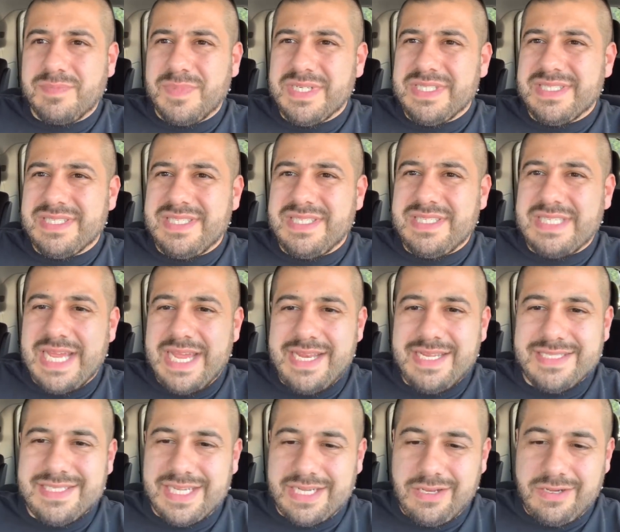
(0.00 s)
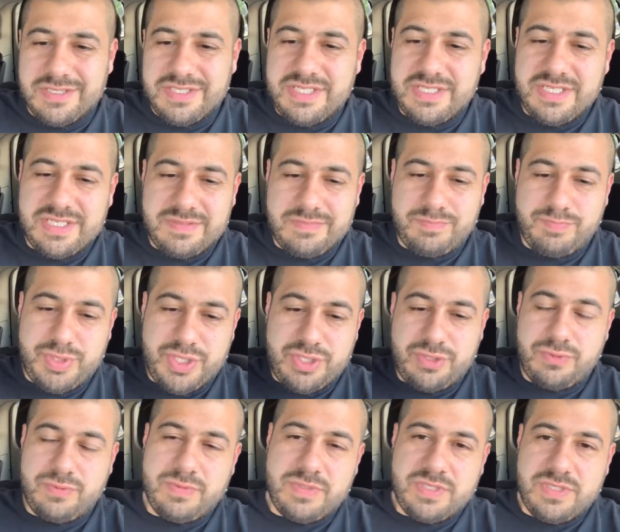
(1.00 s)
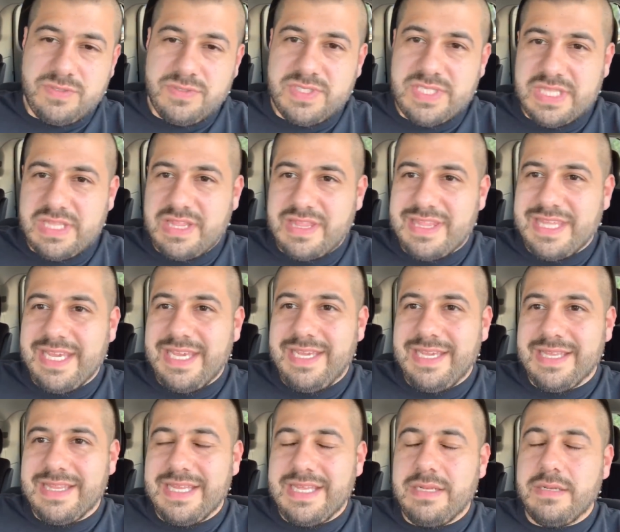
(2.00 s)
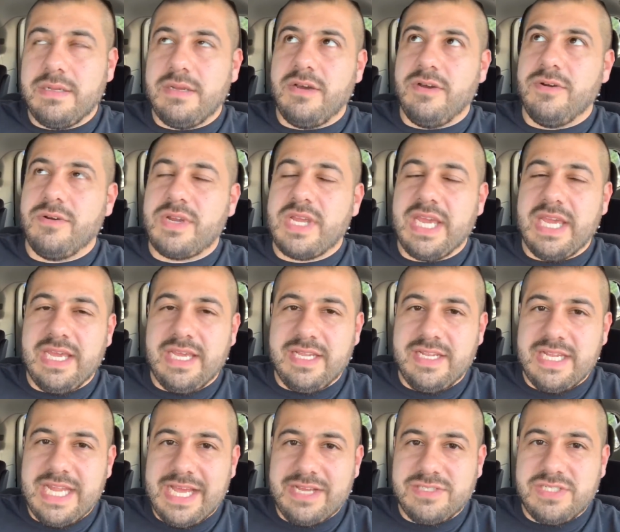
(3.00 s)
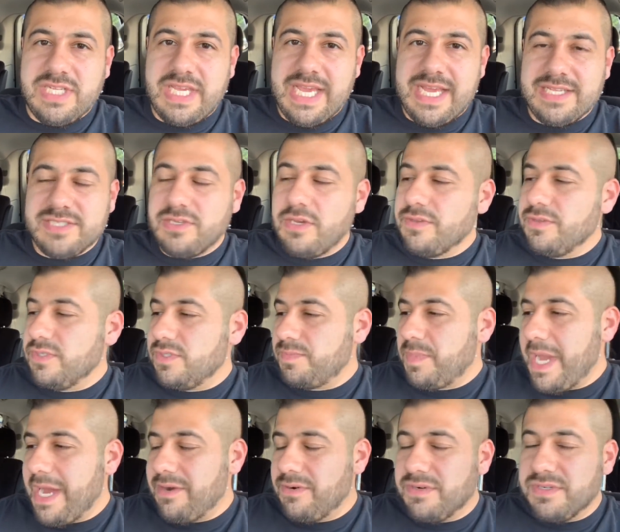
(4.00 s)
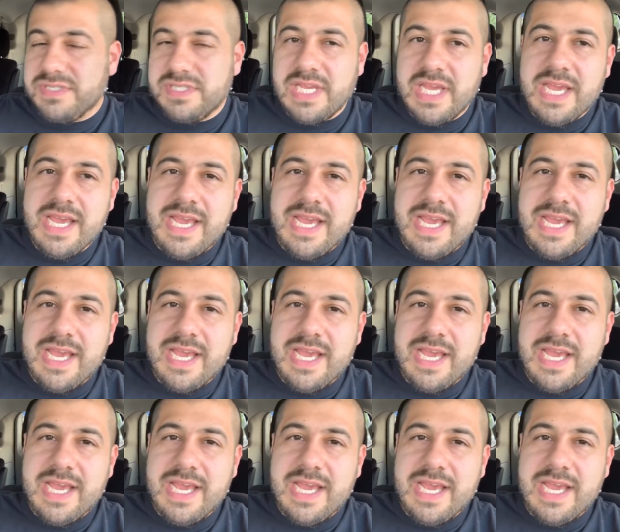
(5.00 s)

But instead, it's like, oh, she just shoots at the thing, and then okay, now she has all those powers.